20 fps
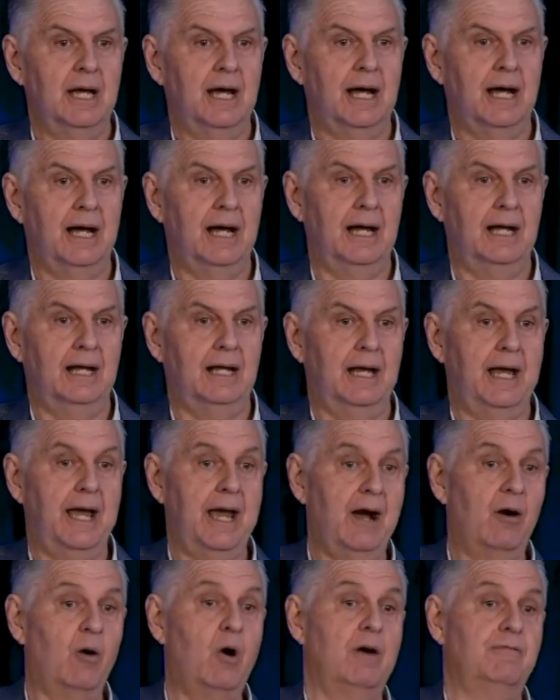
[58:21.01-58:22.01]

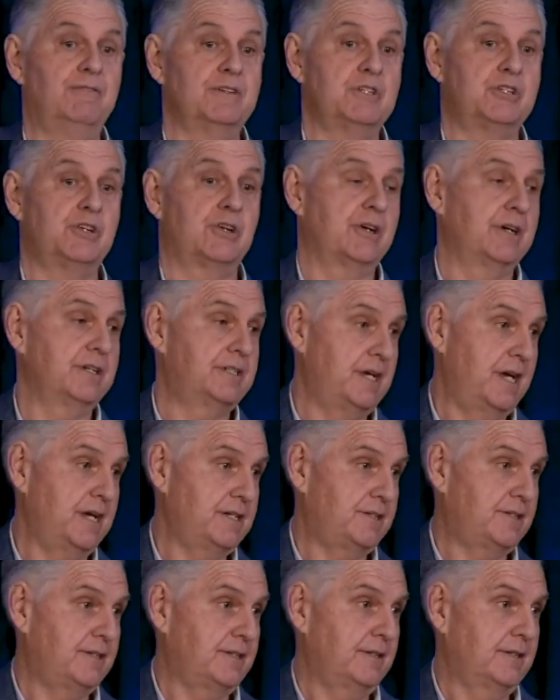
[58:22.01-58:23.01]
How often should I
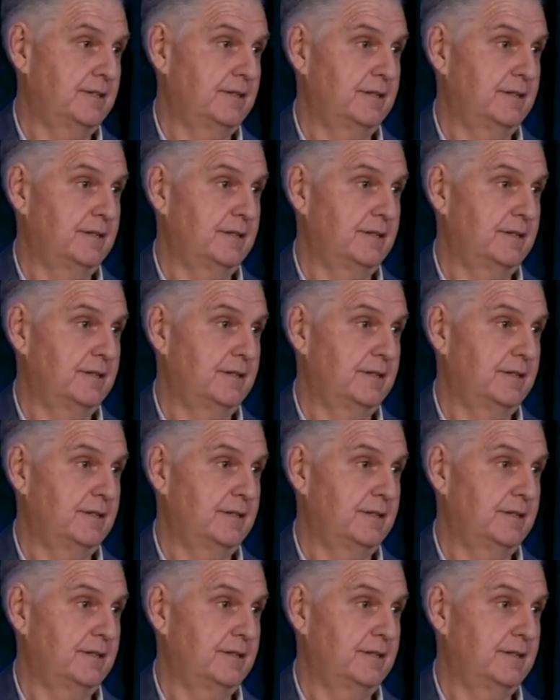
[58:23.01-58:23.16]
test